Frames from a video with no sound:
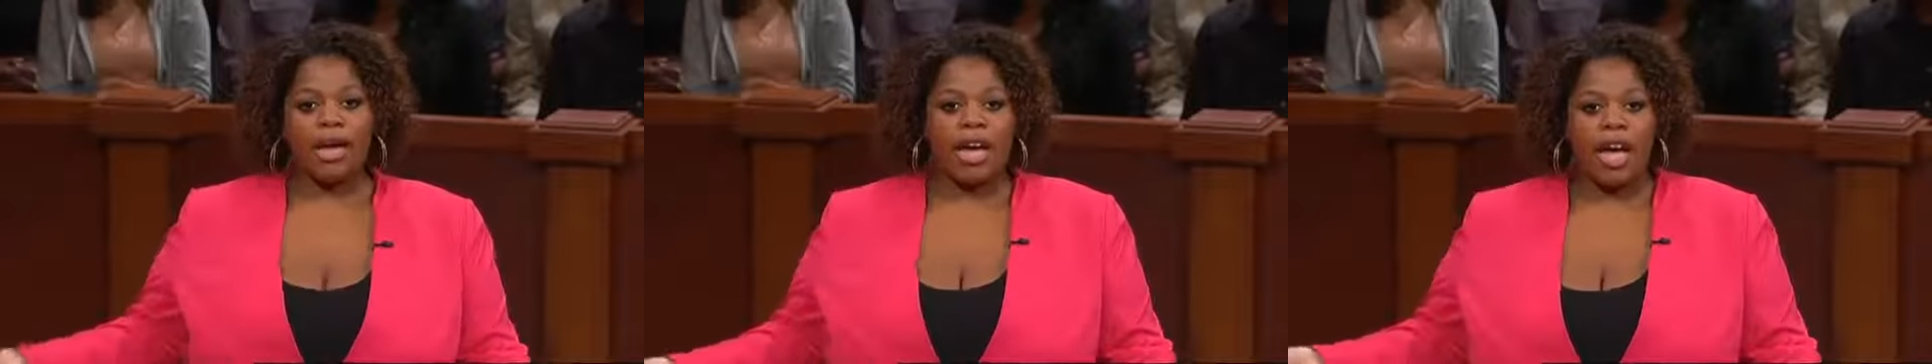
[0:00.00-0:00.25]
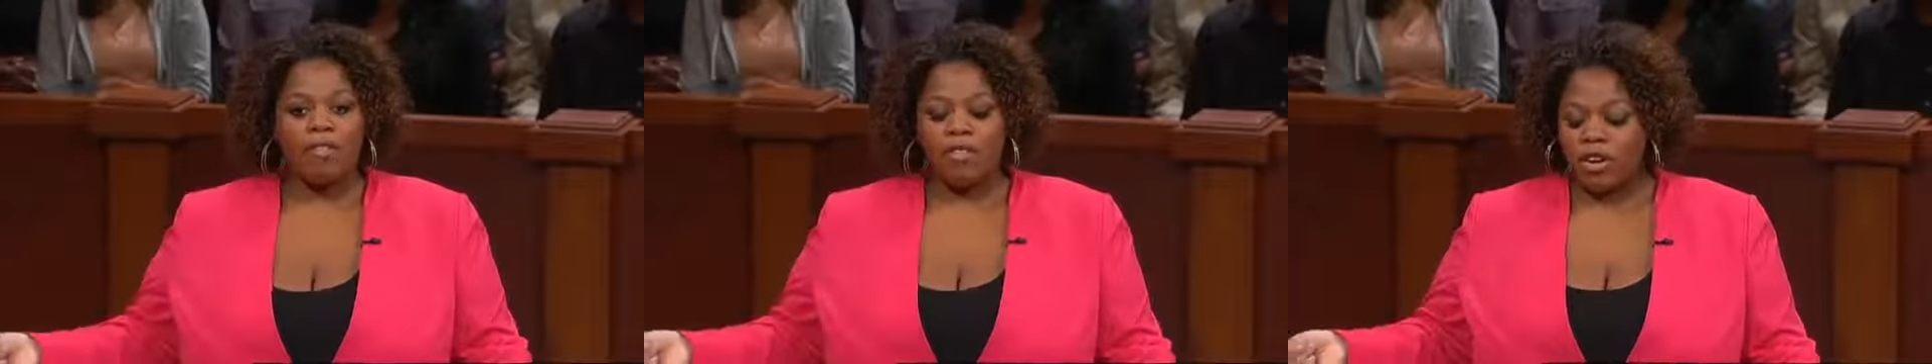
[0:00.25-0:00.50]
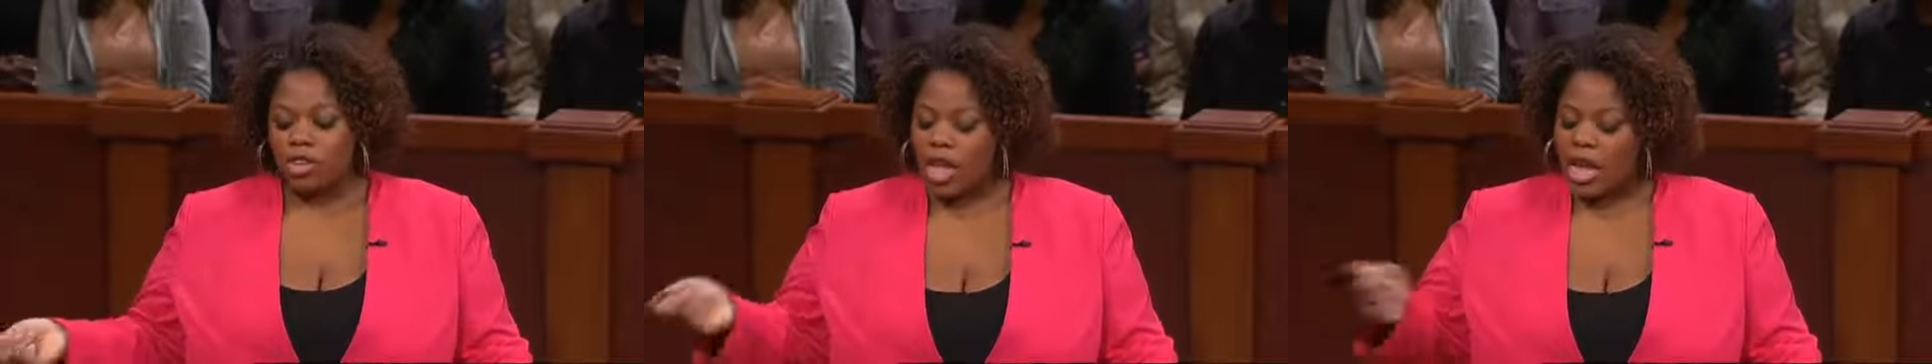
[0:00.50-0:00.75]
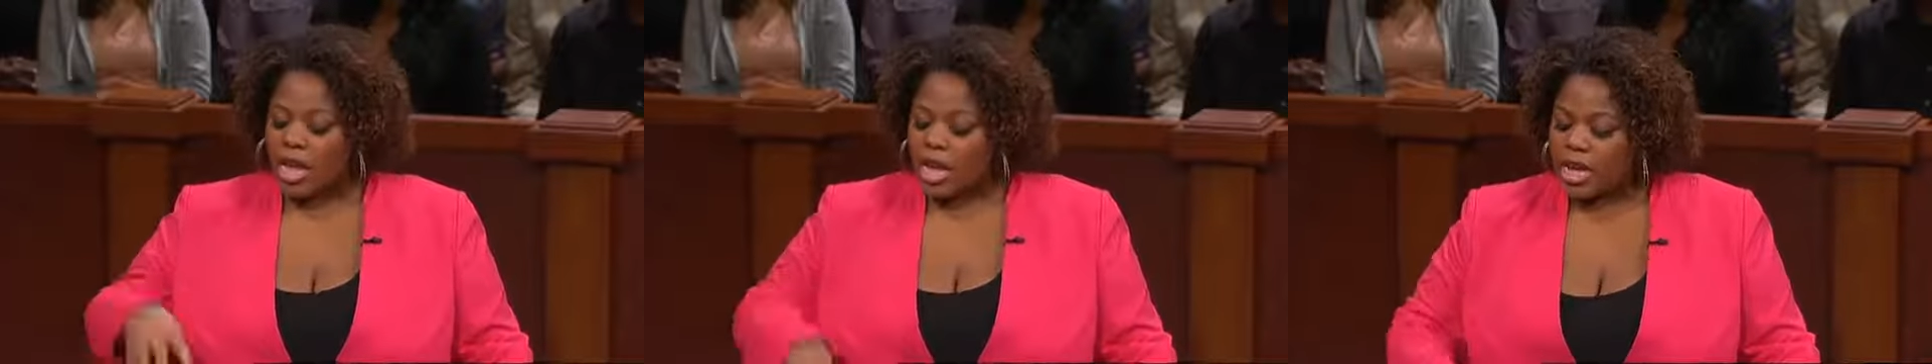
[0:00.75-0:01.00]
my covers,
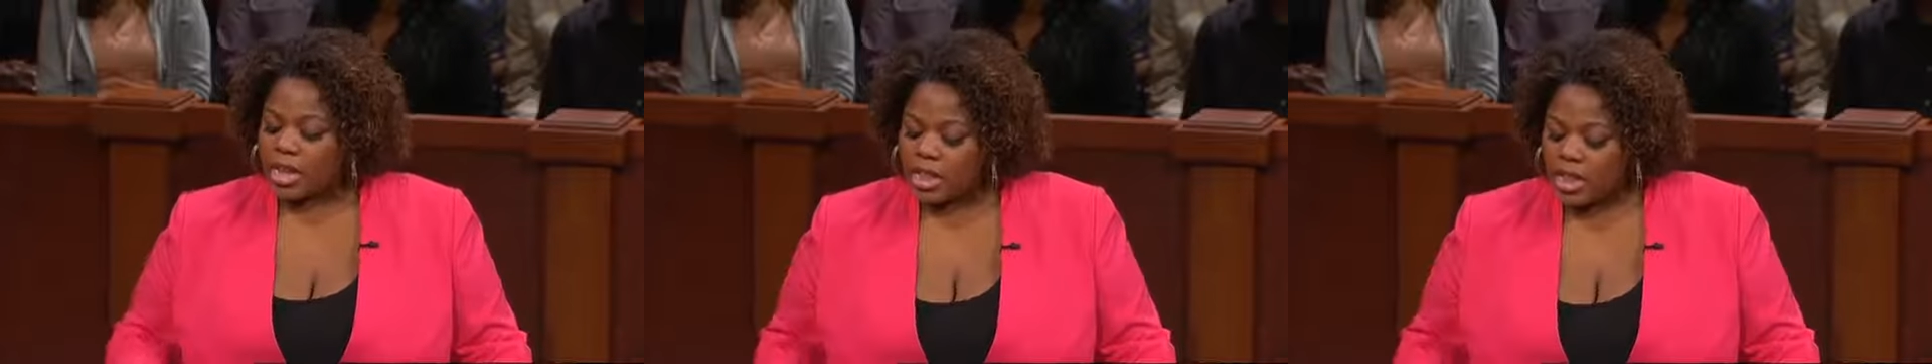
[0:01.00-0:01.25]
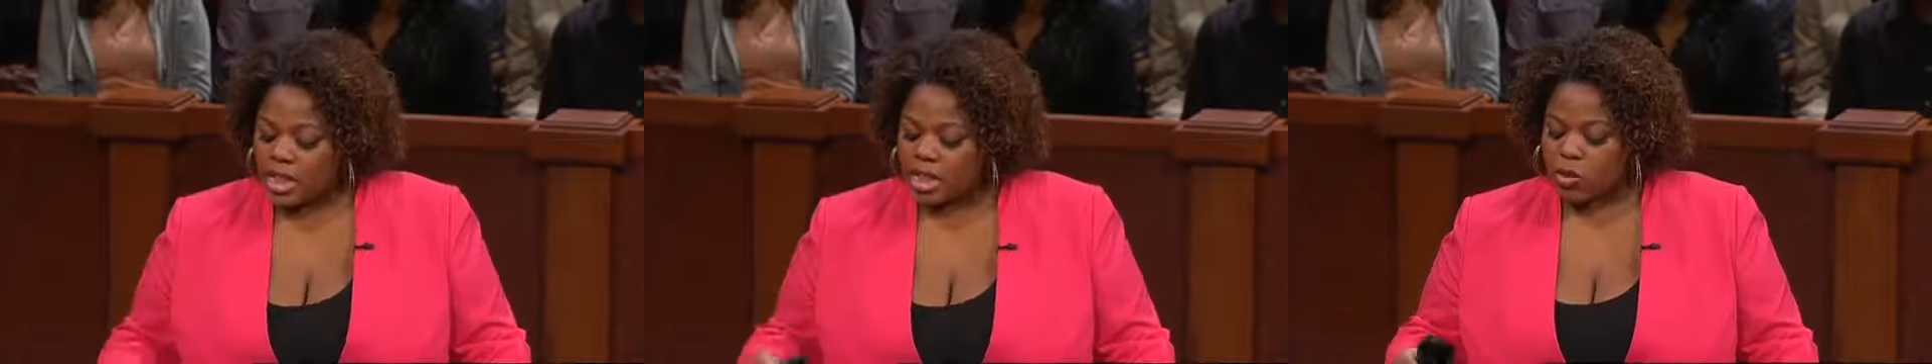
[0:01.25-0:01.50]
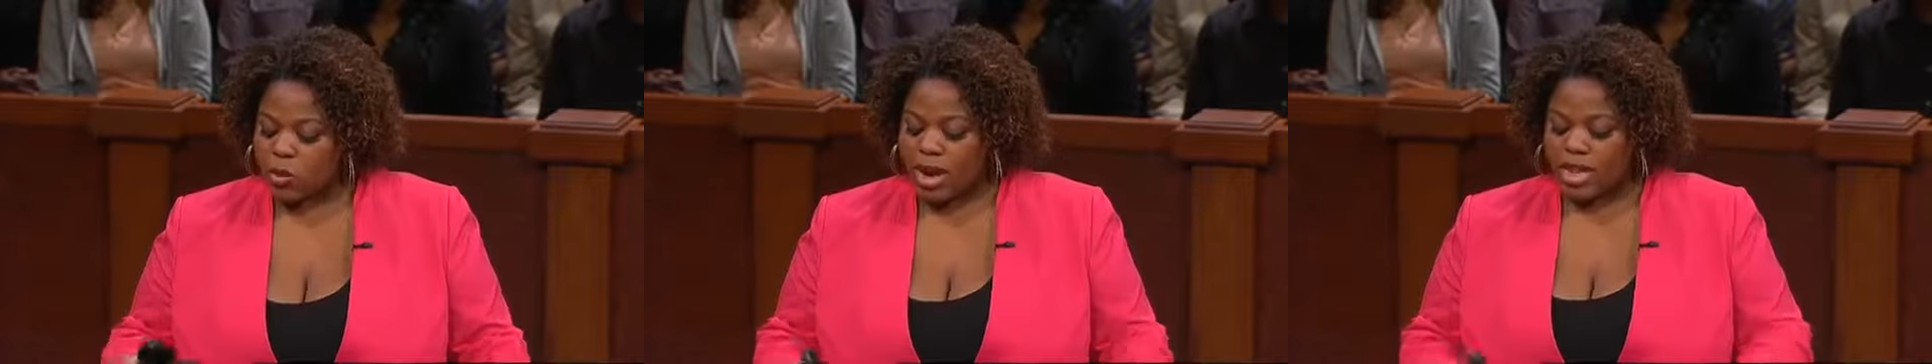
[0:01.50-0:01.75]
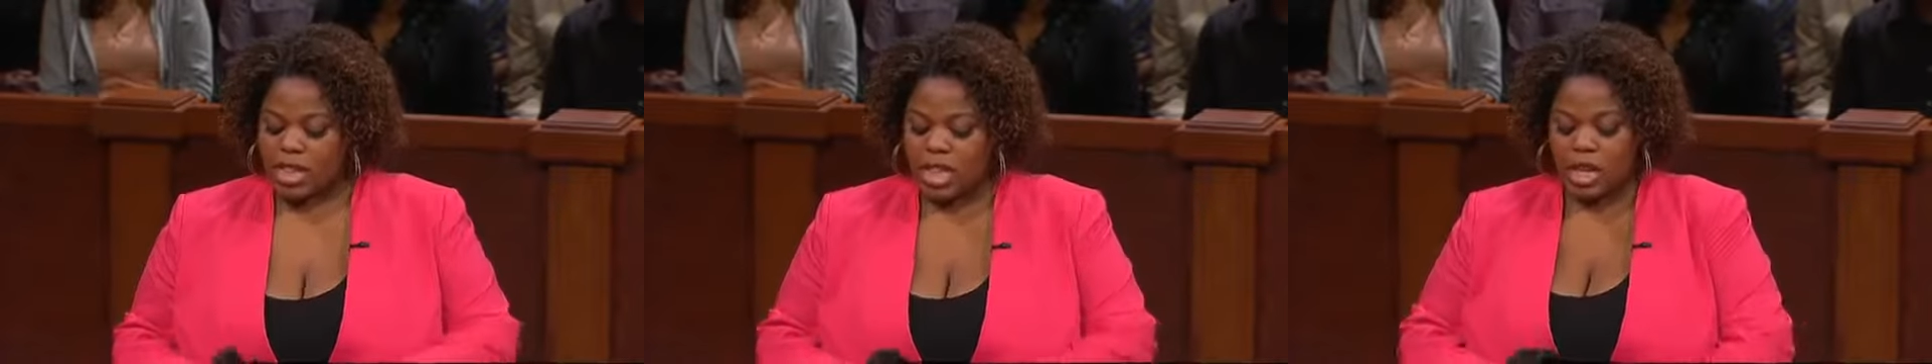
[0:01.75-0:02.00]
and this is what
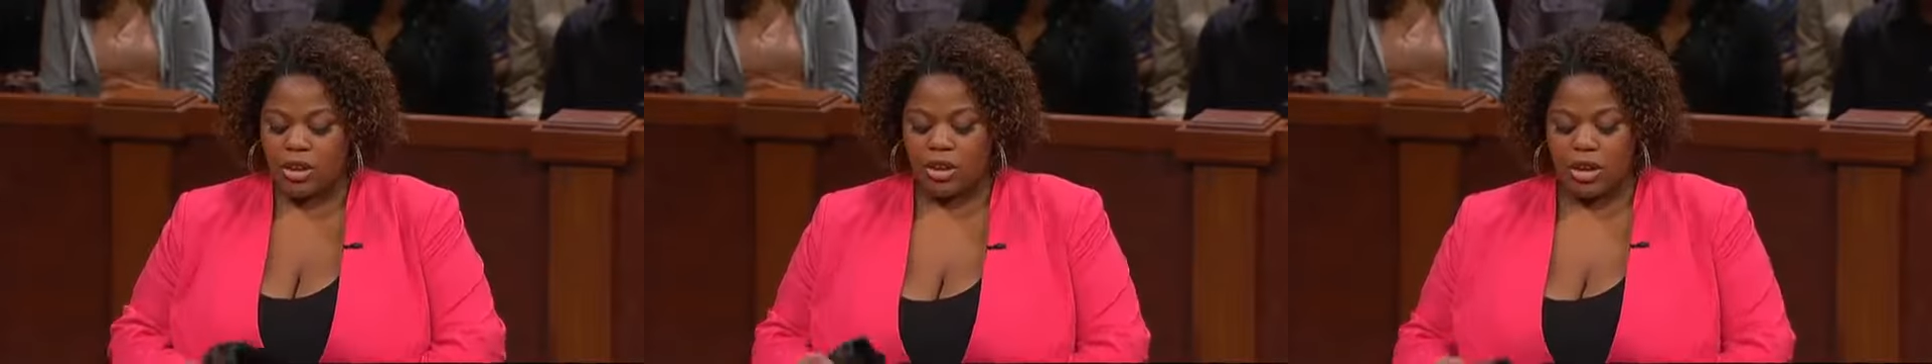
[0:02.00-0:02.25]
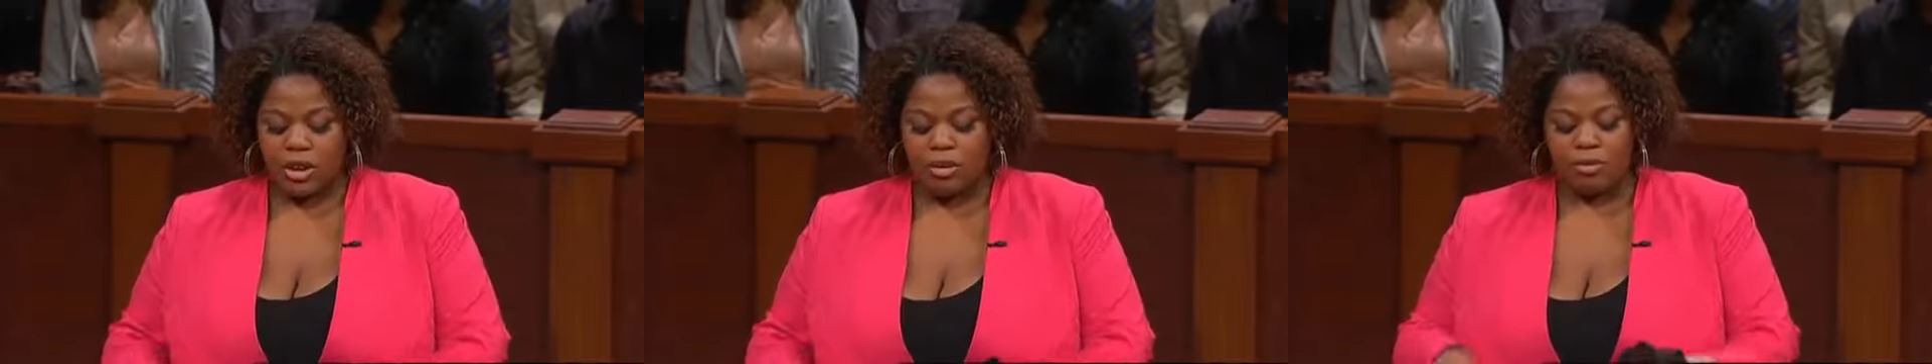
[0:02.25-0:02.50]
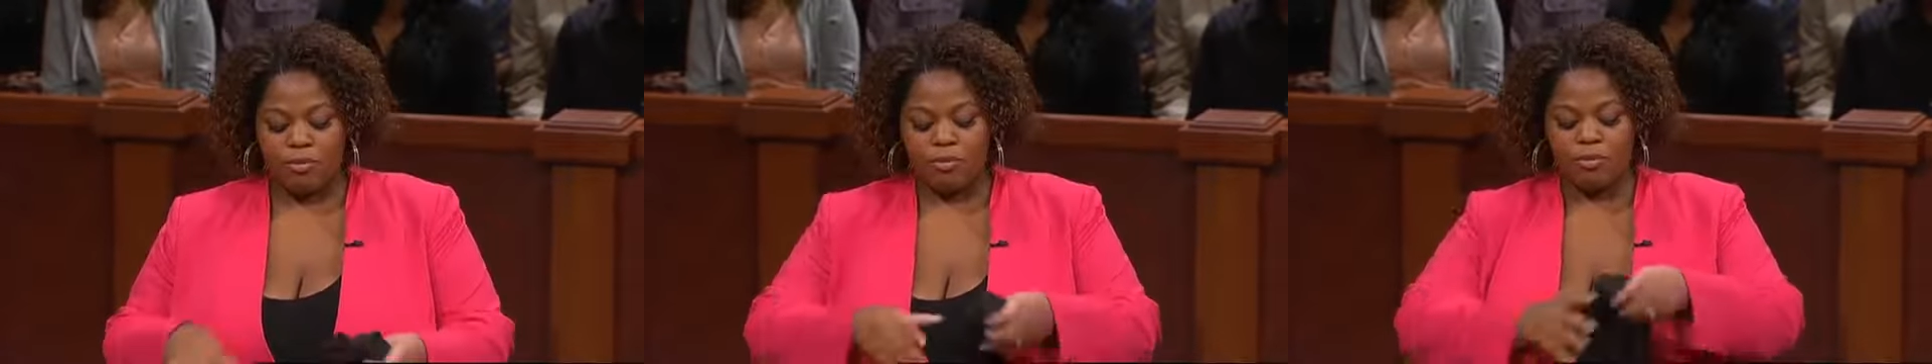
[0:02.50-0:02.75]
I see, Your Honor.